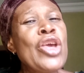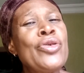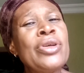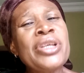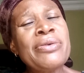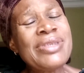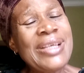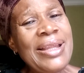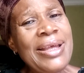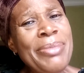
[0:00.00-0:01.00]
Your
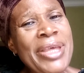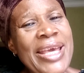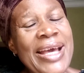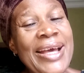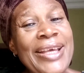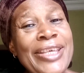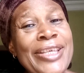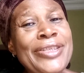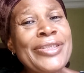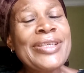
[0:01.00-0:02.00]
Jerusalem here
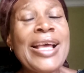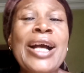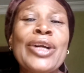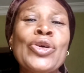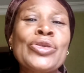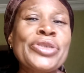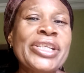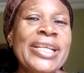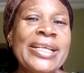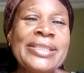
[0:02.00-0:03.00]
is our country,
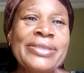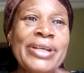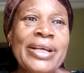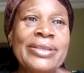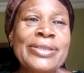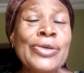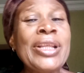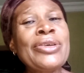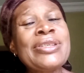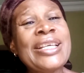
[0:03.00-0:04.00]
Nigeria. So
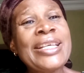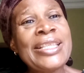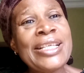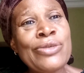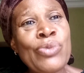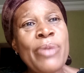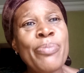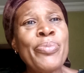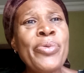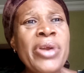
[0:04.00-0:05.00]
let us take it this
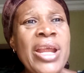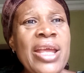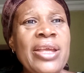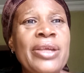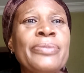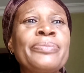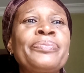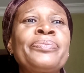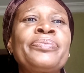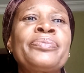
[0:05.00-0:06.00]
Pray
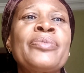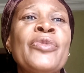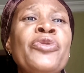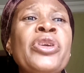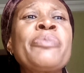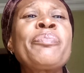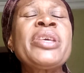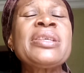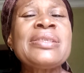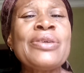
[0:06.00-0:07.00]
for the
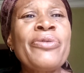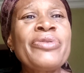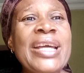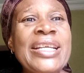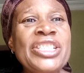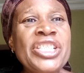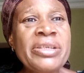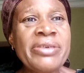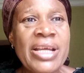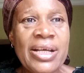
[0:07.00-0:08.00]
peace of
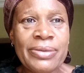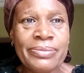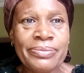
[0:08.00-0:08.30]
Nigeria.